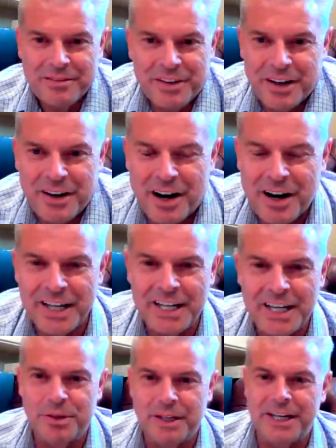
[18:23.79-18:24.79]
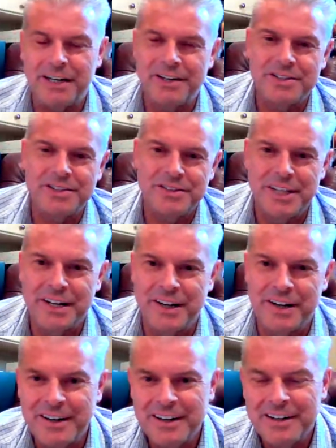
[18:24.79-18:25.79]
there aren't any players that
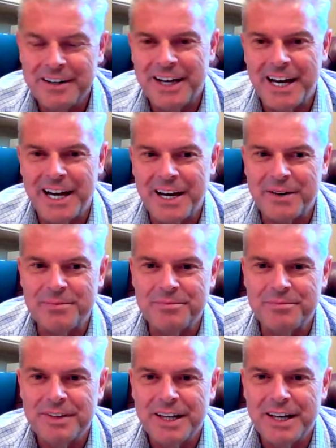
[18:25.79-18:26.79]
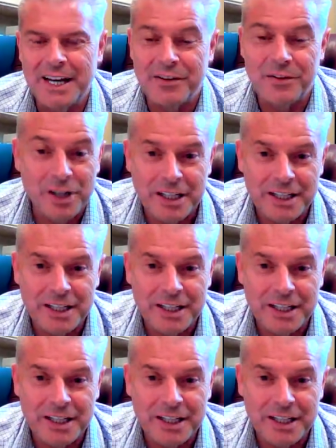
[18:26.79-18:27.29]
are or